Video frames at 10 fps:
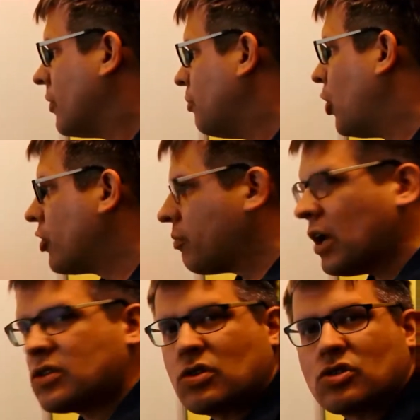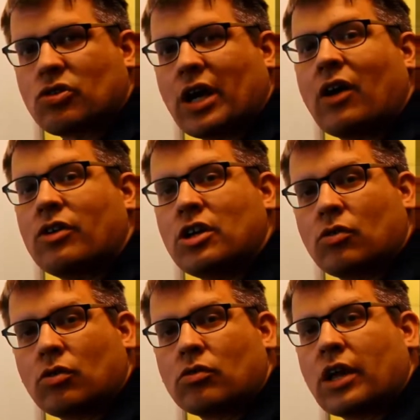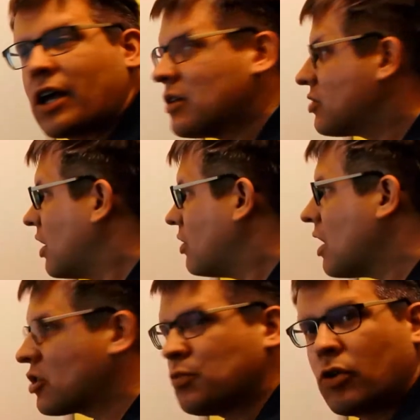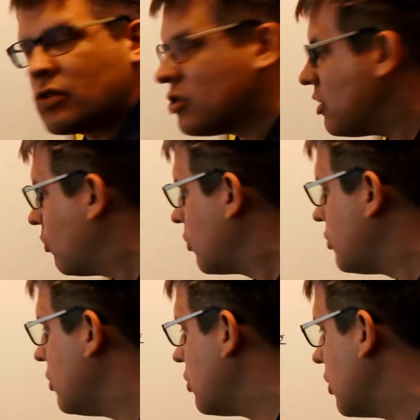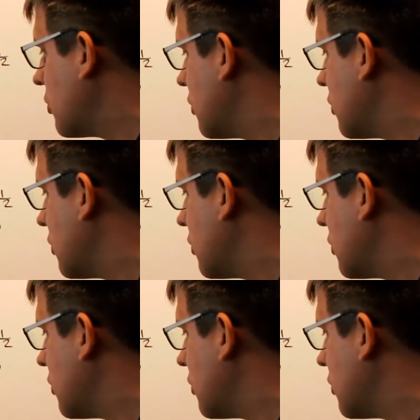Both the bases are now equal. I can set the exponents equal to each other.